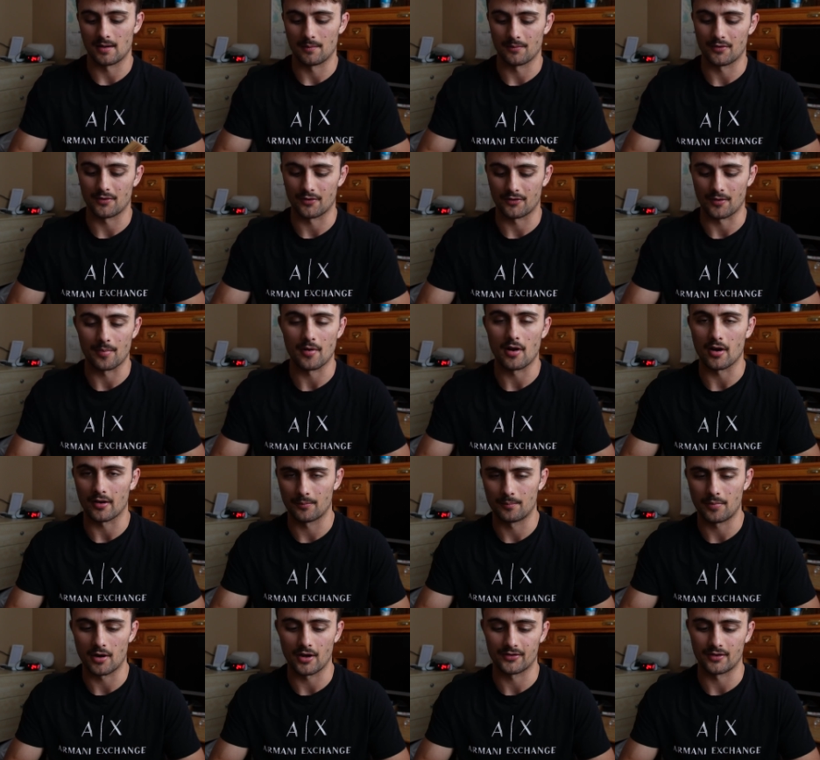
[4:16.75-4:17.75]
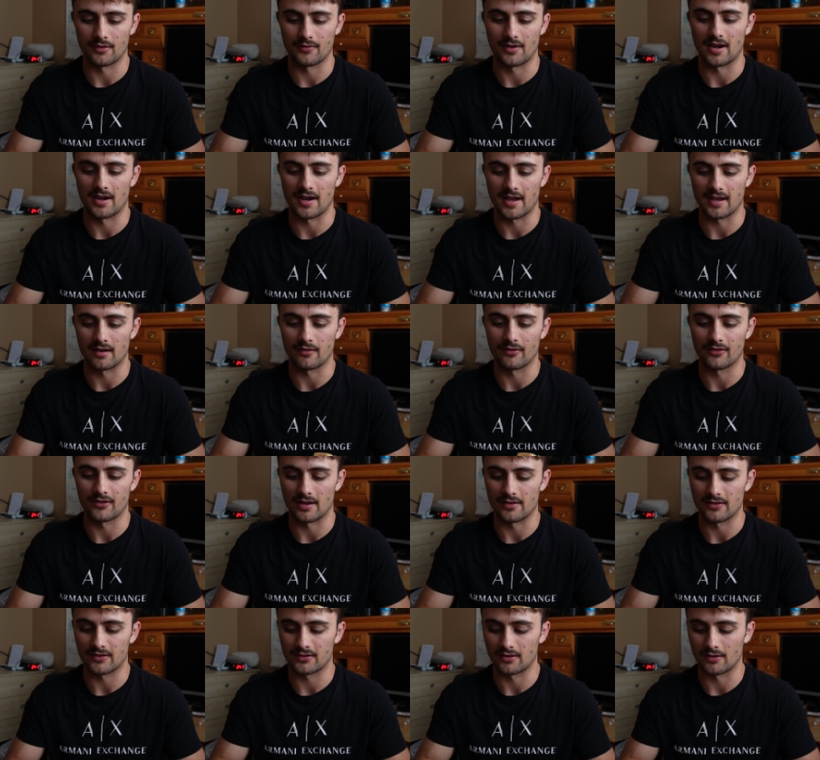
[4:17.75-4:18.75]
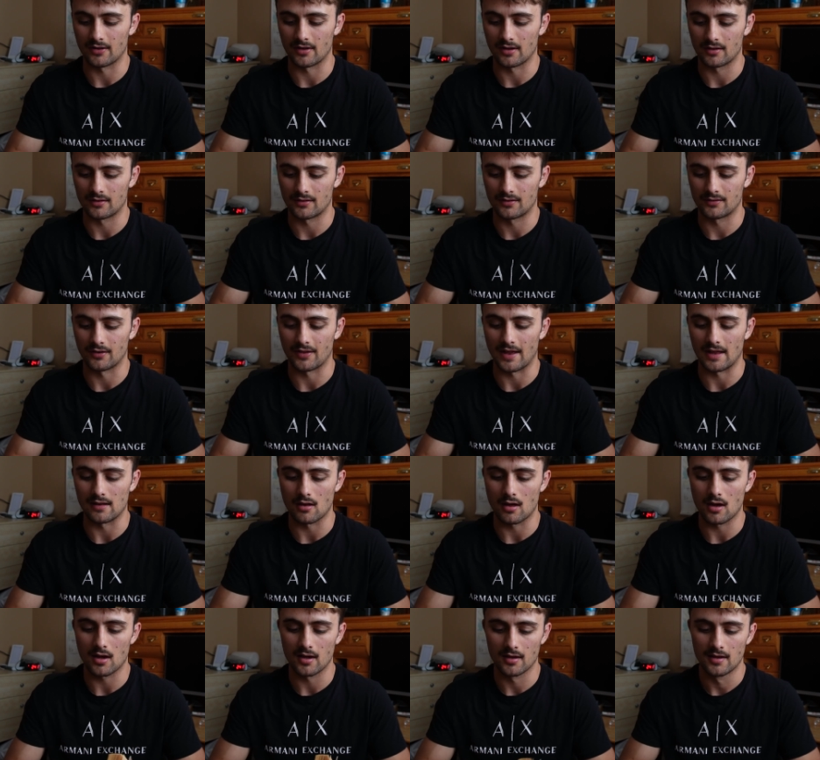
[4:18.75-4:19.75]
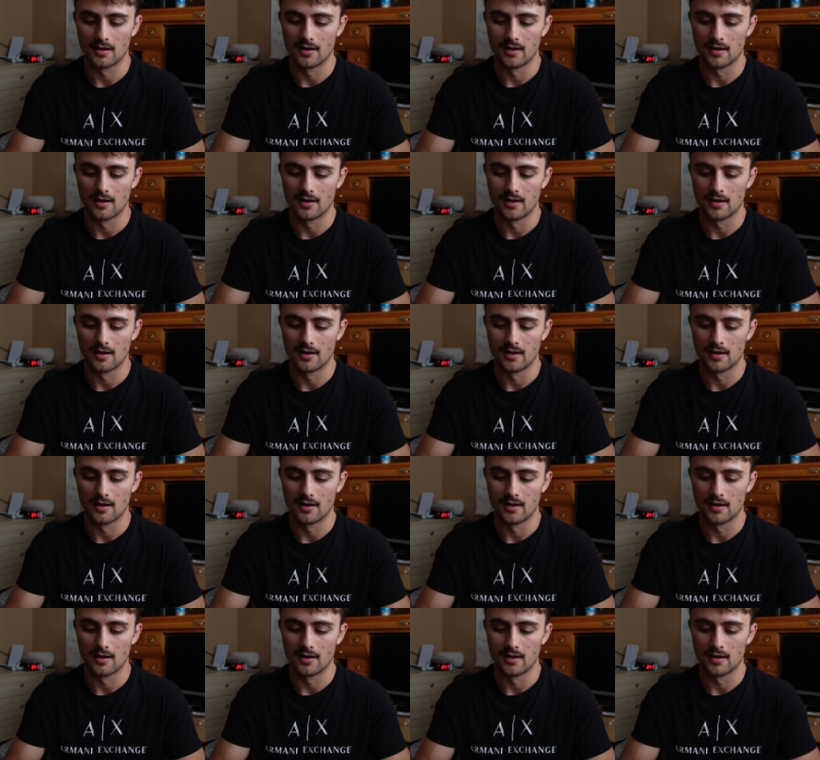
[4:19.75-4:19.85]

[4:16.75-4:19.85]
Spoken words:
So there's a positive and a negative sense to that law.